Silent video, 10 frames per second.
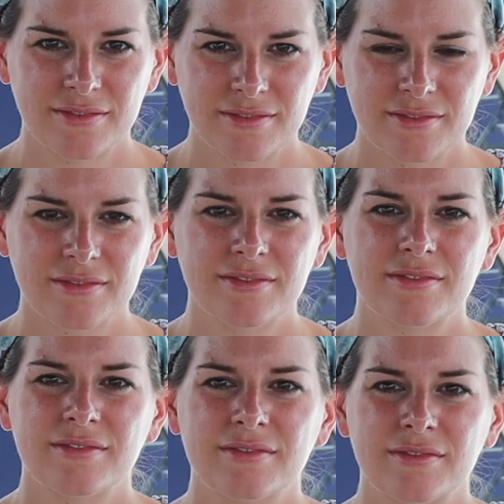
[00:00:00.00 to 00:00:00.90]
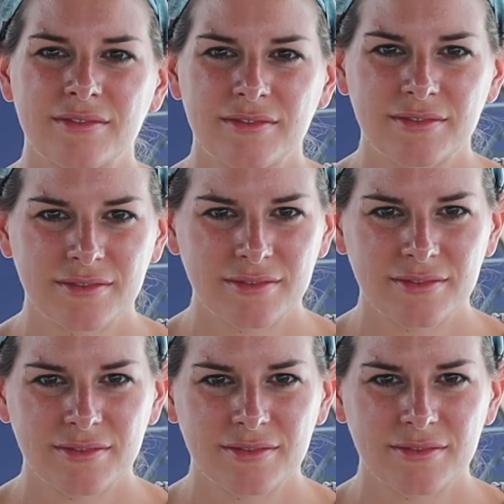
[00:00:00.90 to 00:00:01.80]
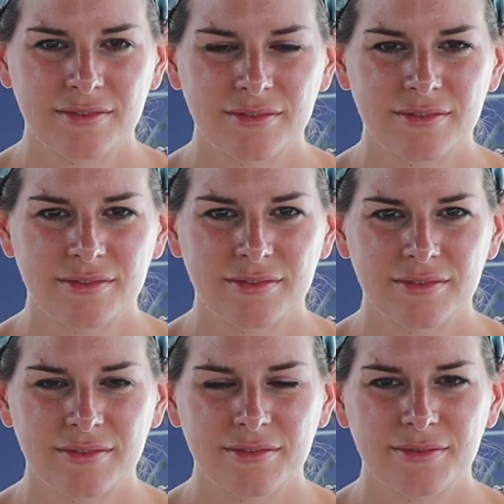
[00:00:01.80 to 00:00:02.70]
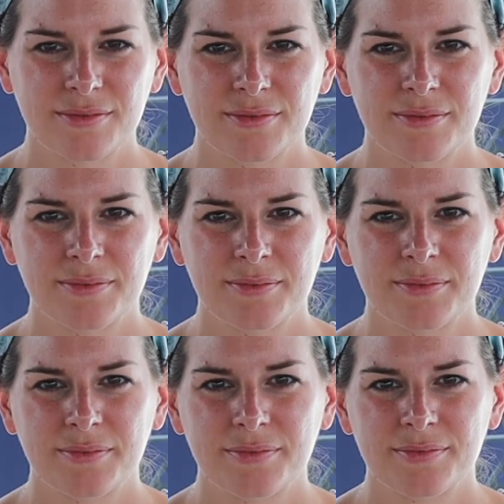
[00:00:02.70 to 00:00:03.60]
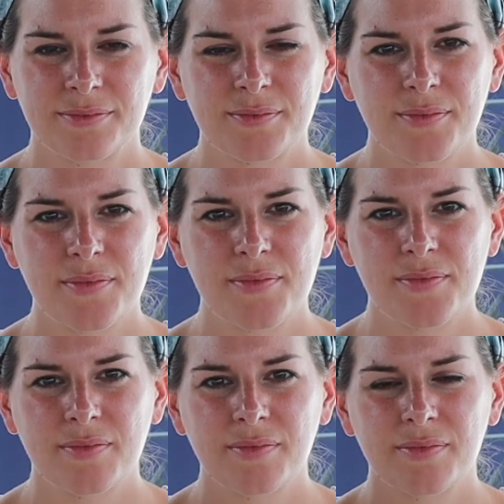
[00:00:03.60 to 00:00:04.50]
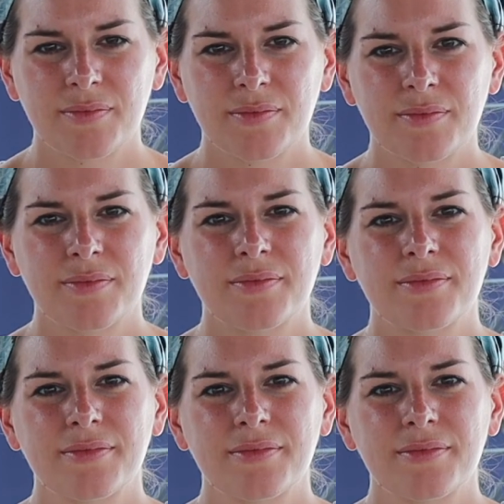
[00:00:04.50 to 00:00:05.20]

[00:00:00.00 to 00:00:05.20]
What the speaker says: The person shown says nothing.